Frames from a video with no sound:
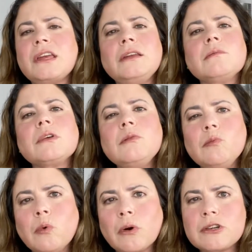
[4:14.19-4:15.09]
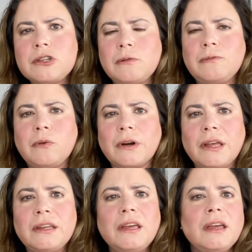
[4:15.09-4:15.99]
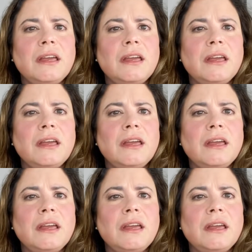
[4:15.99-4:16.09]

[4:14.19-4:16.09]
and it rewards you for it.